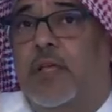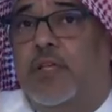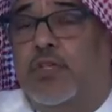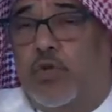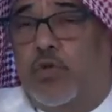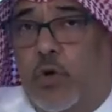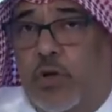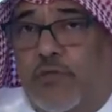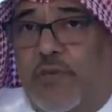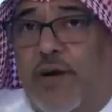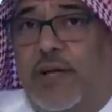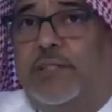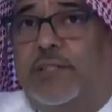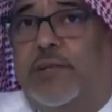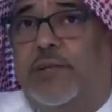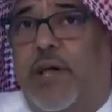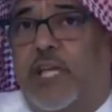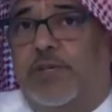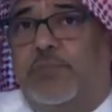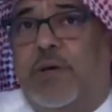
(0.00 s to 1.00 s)
So if I
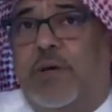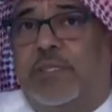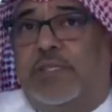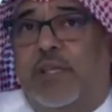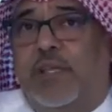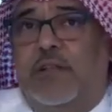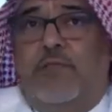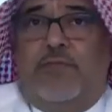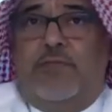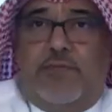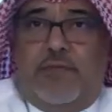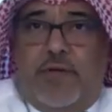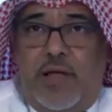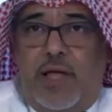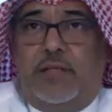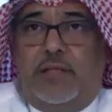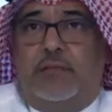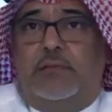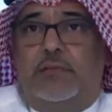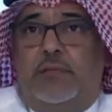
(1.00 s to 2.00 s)
triage myself
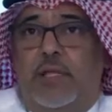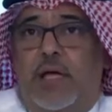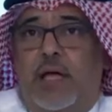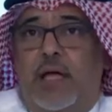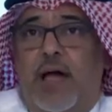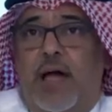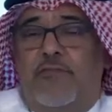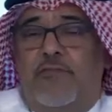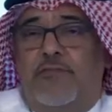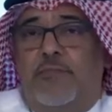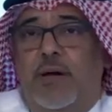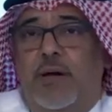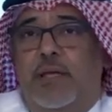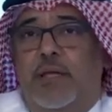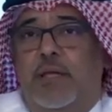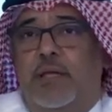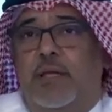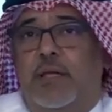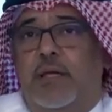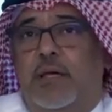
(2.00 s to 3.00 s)
and I have my
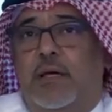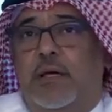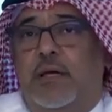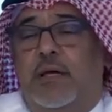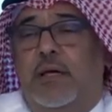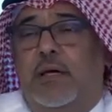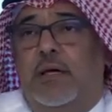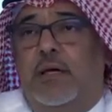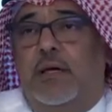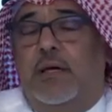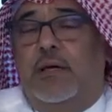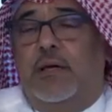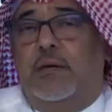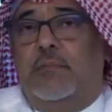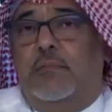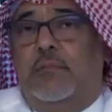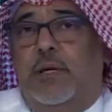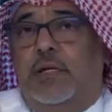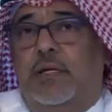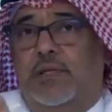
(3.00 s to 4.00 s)

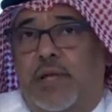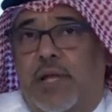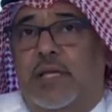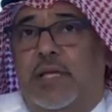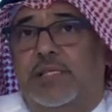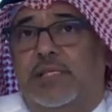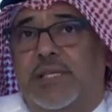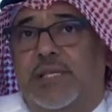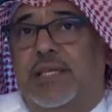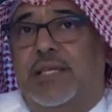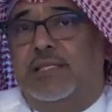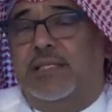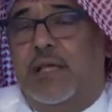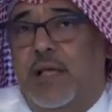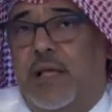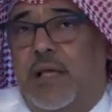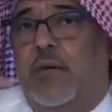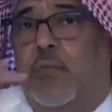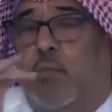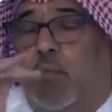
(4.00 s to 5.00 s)
triage says
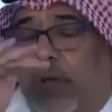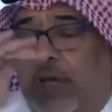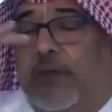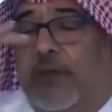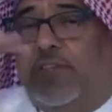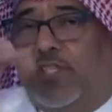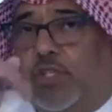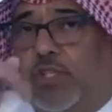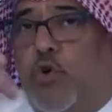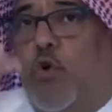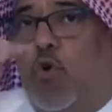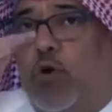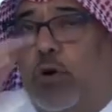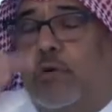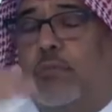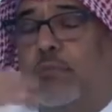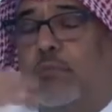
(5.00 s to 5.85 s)
we give a score,